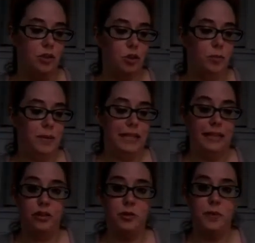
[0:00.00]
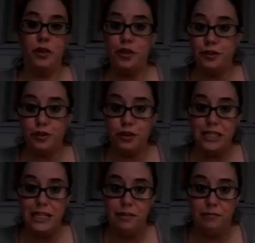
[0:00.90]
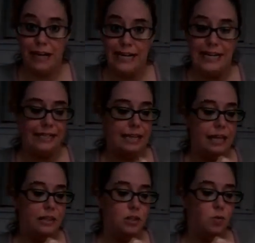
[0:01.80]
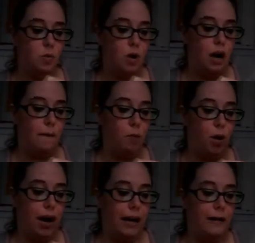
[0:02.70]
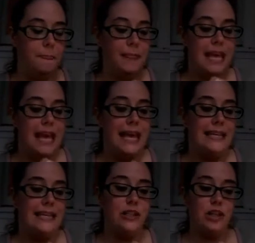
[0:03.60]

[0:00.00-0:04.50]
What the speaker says: told me that there's been 13 ratings on this wine, and that